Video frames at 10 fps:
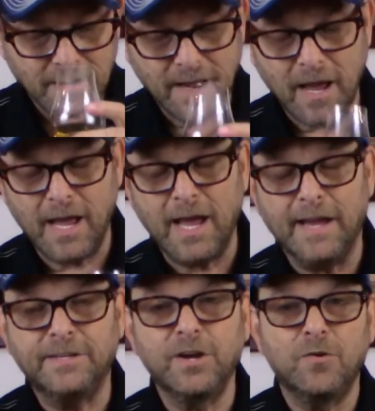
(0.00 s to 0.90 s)
Now,
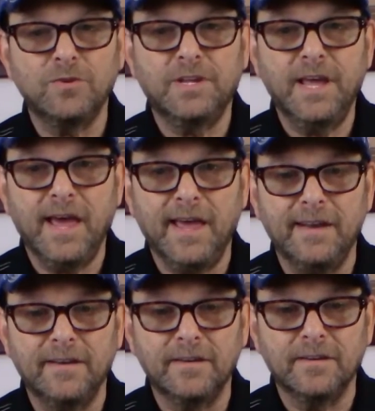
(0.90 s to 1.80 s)
I don't
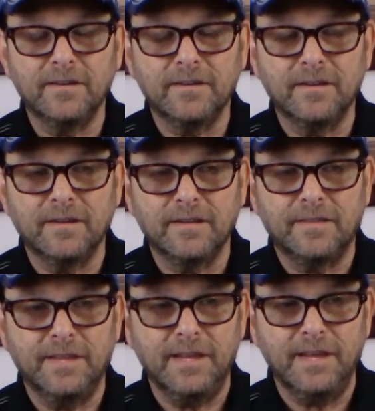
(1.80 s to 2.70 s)
get
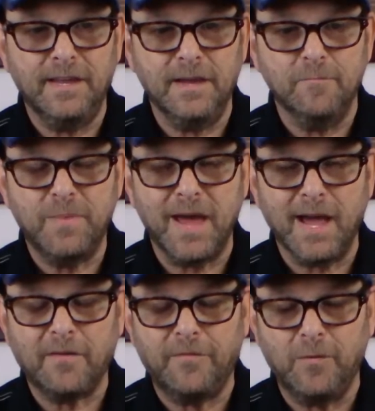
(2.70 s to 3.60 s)
the
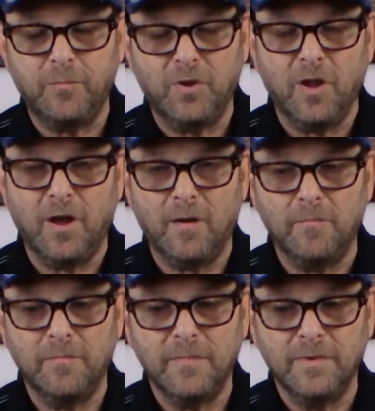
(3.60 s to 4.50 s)
impactful
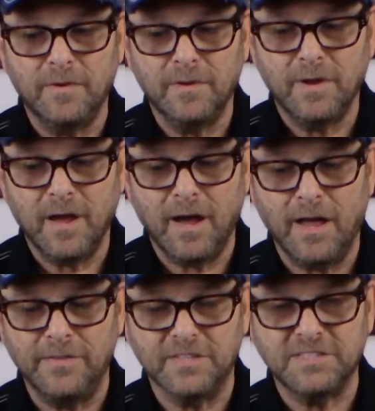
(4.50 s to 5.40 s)
plum
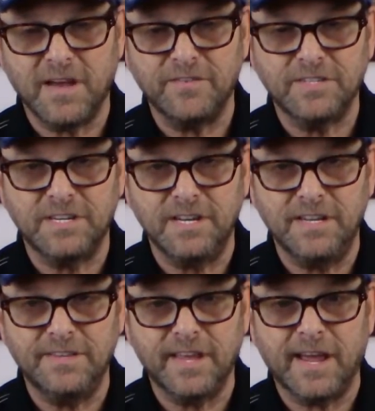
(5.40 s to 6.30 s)
on the
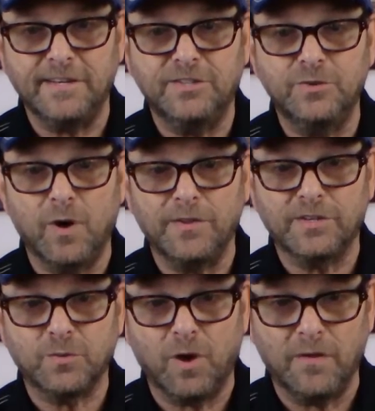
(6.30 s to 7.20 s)
17 that I do on the
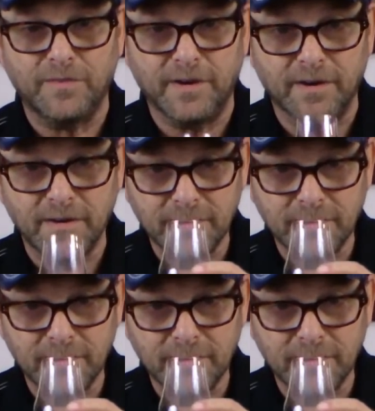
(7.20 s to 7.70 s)
12-year.